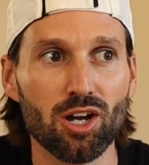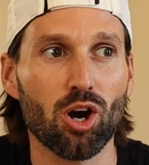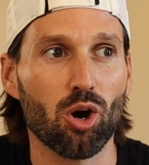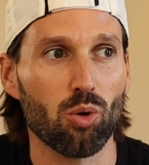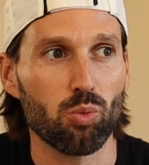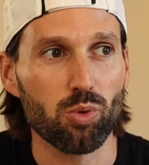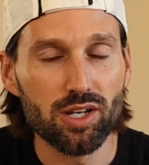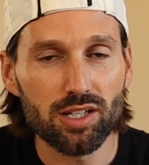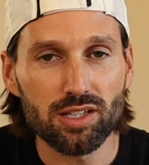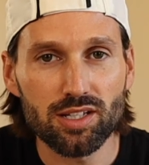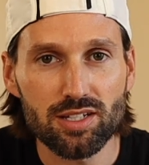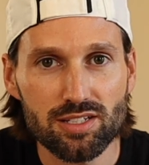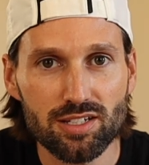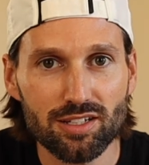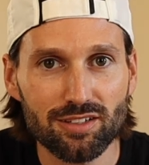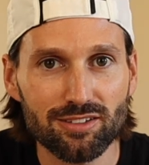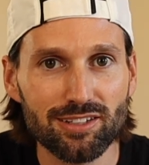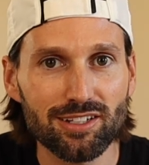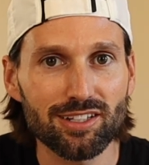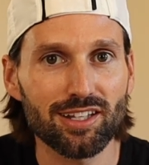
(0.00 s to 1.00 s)

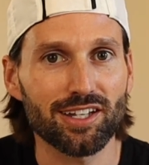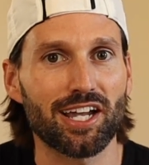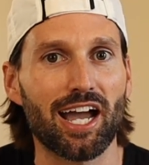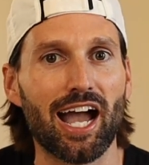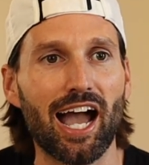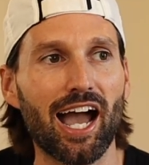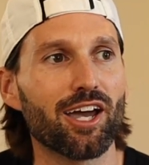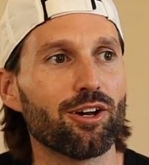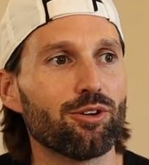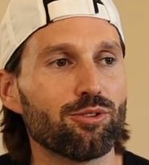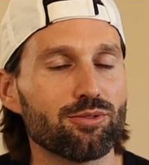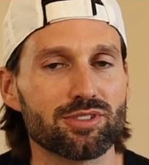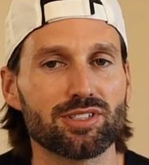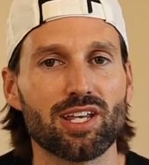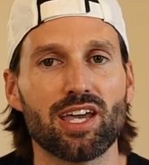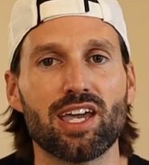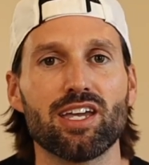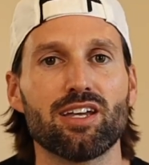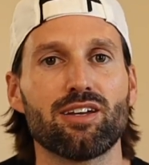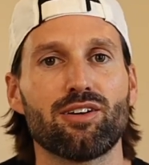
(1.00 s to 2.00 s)
Realistically, I don't
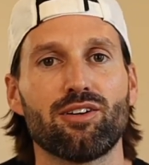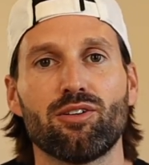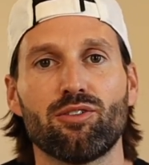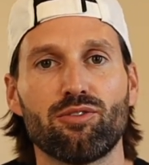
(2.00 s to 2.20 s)
take